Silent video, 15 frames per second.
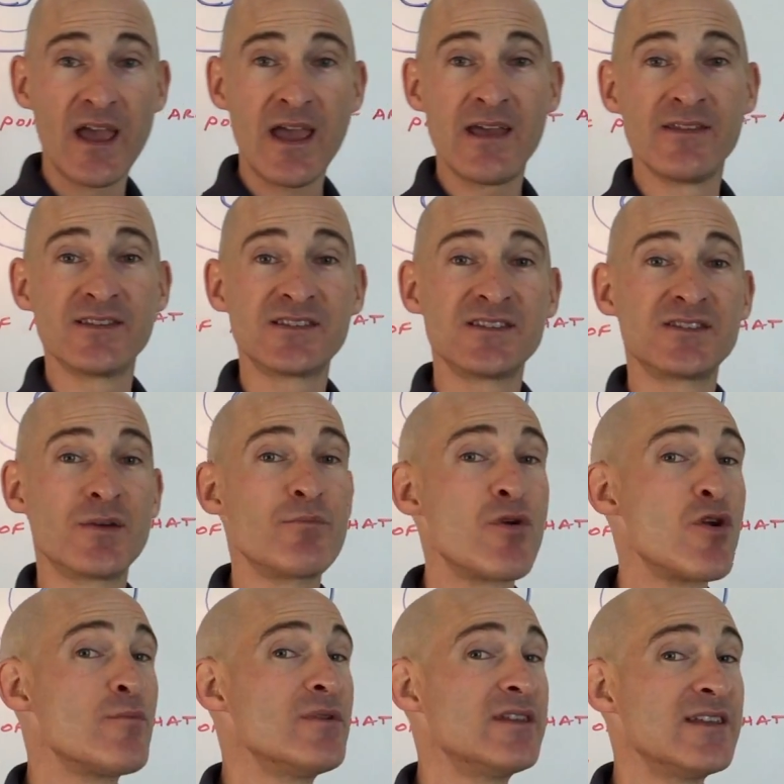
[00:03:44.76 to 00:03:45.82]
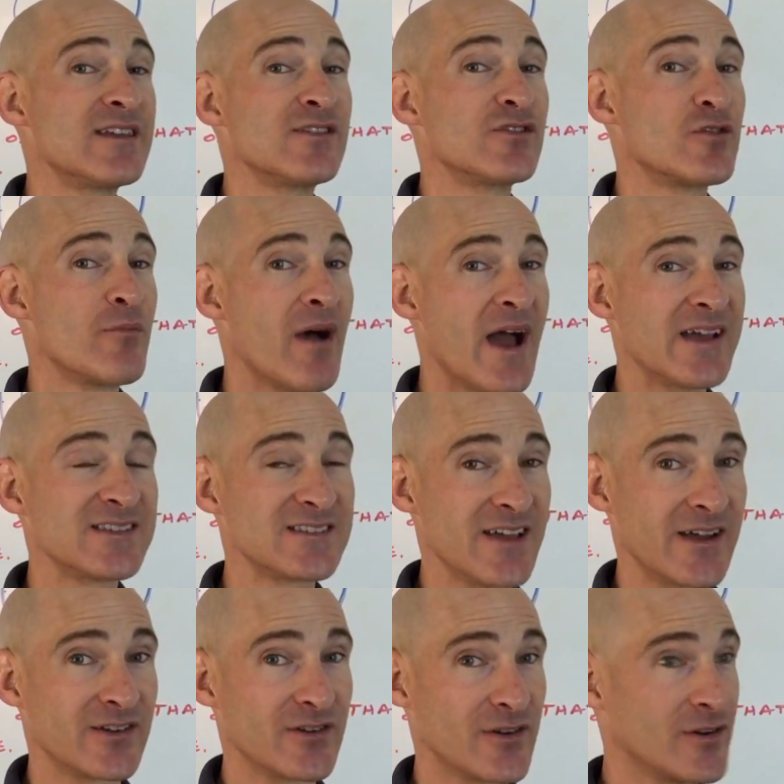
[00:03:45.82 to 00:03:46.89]
hey, this is the perpendicular
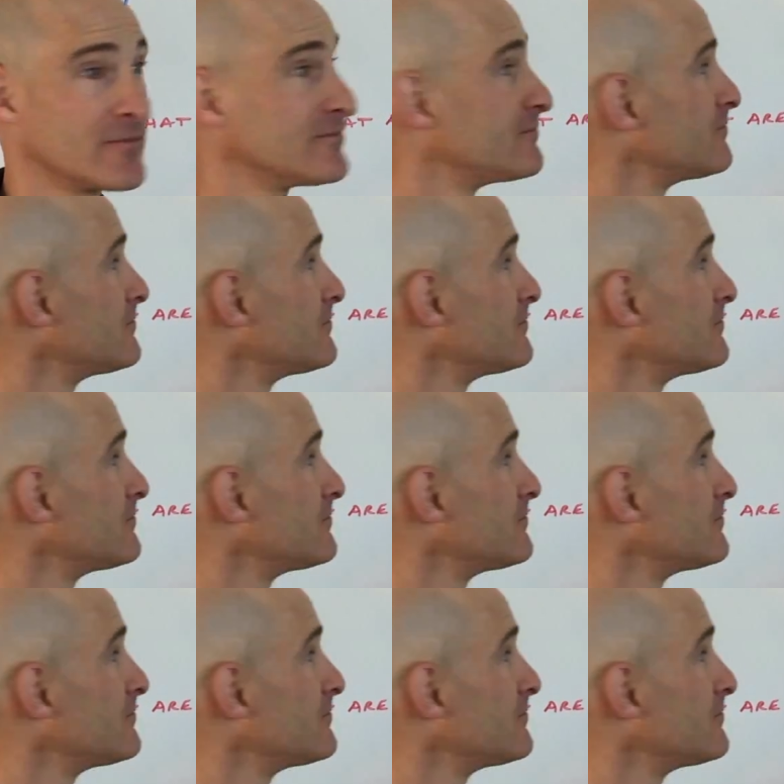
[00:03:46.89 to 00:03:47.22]
bisector